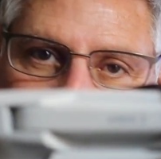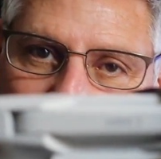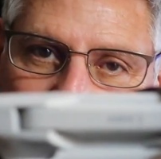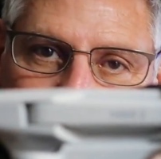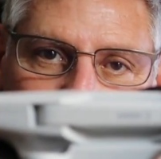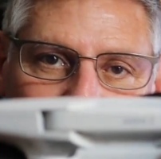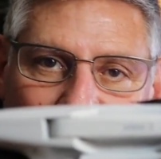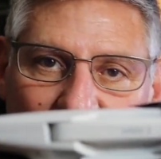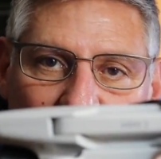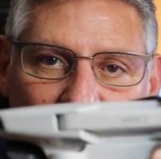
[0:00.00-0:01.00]
2.
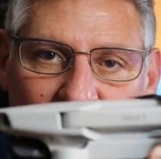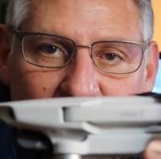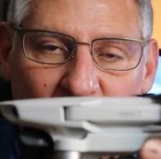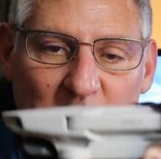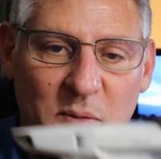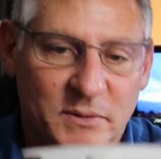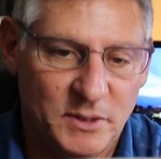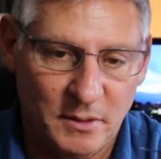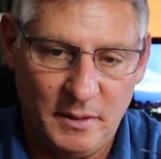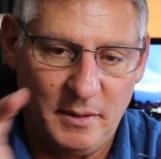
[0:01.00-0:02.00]
Unbelievable.
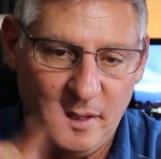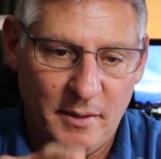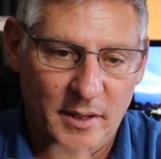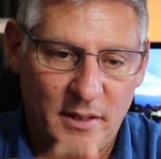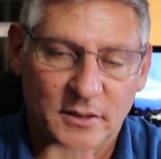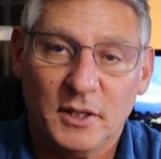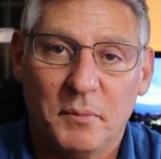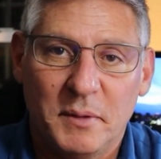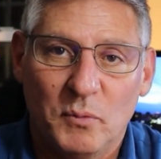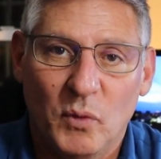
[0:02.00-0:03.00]
It's going
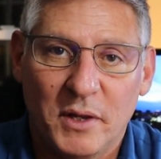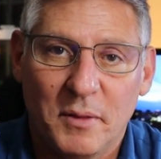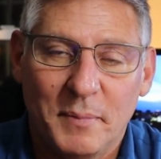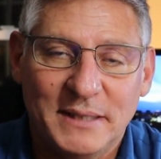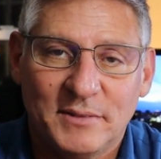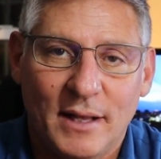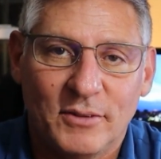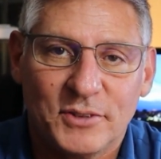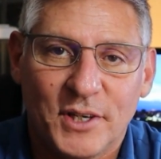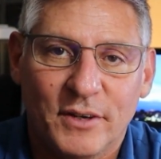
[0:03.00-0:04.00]
to be one of the best
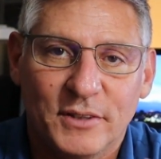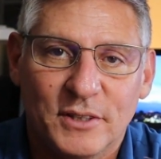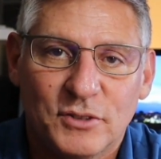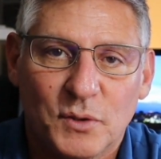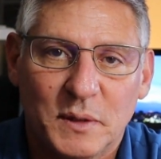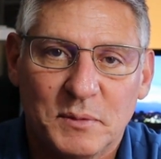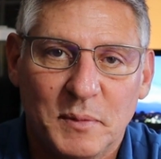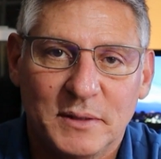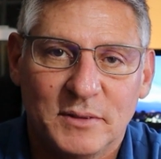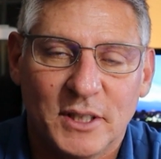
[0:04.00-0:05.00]
sellers here this
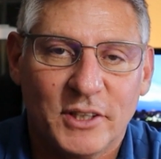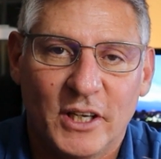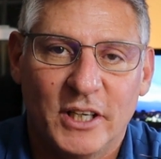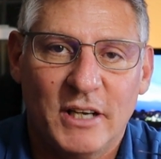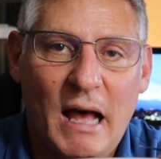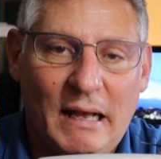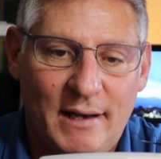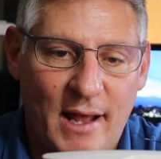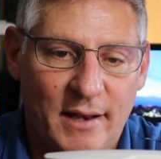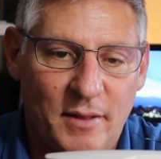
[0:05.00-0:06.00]
Christmas. They're going to knock
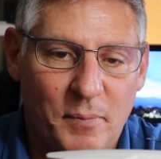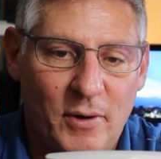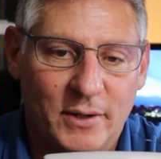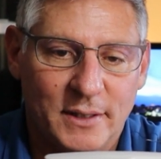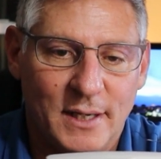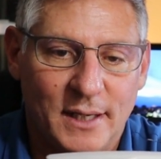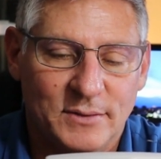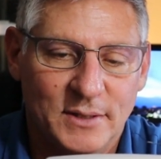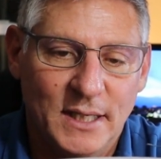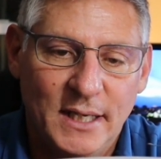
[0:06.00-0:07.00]
it out of the park,
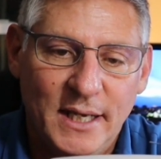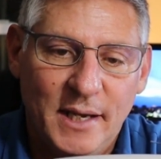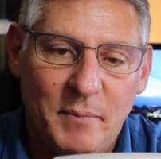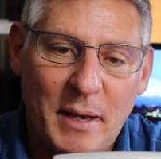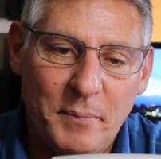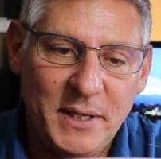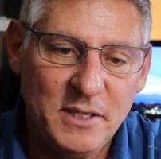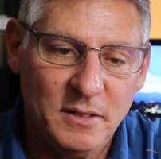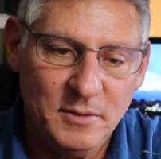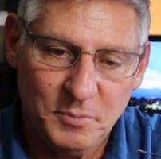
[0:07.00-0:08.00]
guys. My
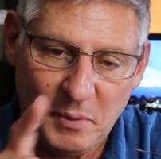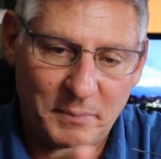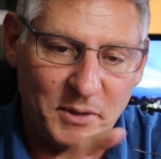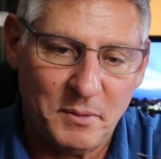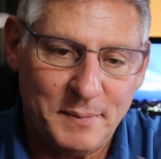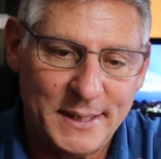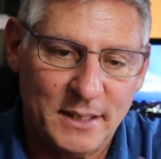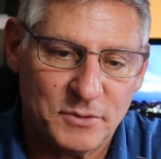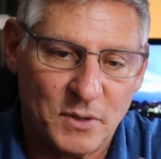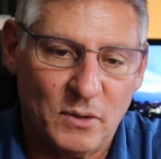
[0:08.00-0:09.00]
opinion, it's probably going to be
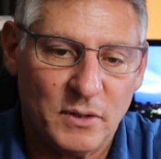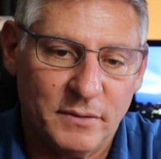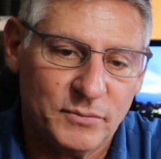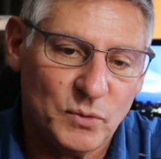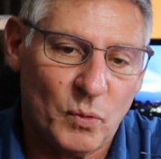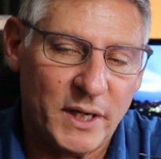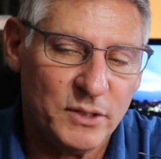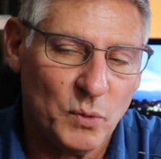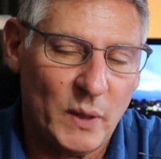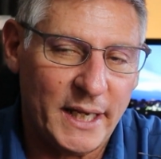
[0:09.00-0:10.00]
the drone of
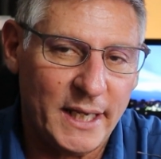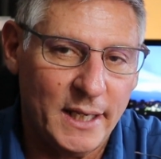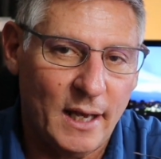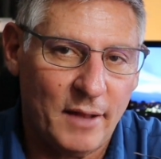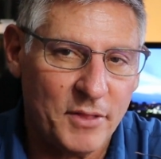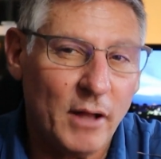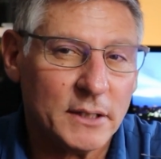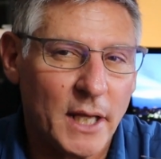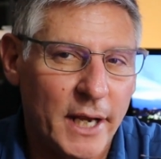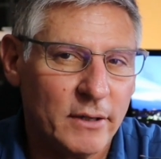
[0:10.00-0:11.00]
2020. I
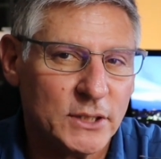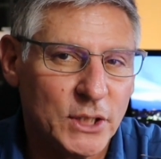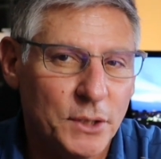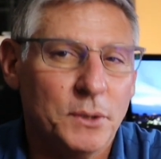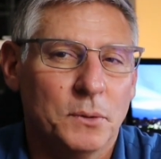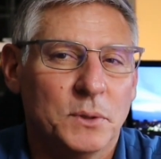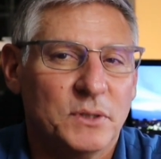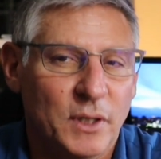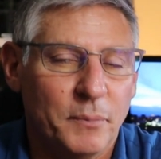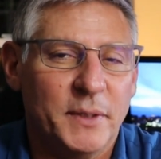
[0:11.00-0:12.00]
thought the Air 2 was
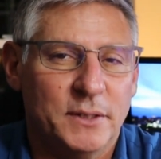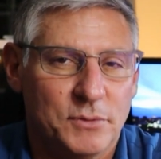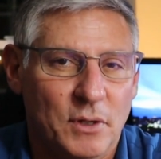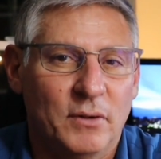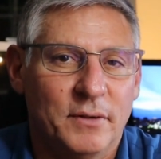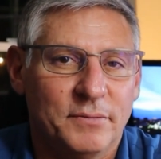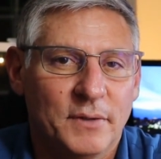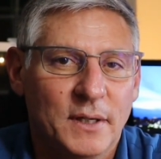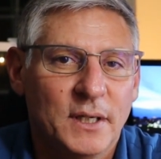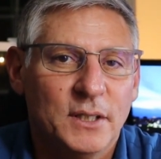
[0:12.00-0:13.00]
going to be the drone of
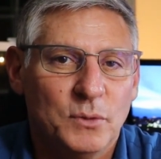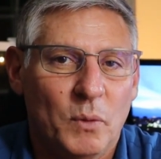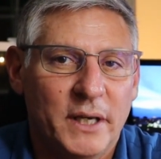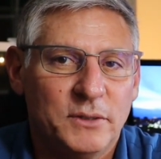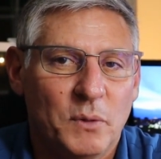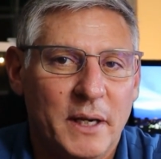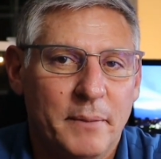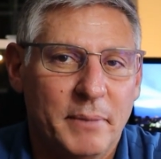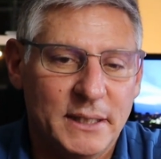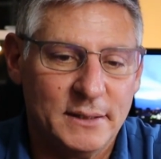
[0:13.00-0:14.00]
2020,
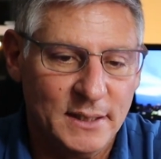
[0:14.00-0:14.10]
but